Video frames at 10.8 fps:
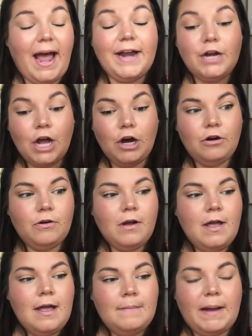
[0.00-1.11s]
I know
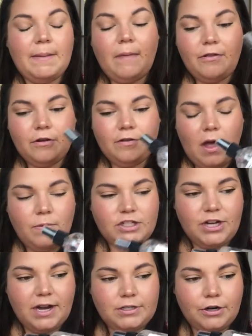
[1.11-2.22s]
my mother-in-law, when
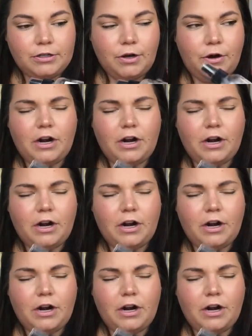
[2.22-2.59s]
she gets her toner,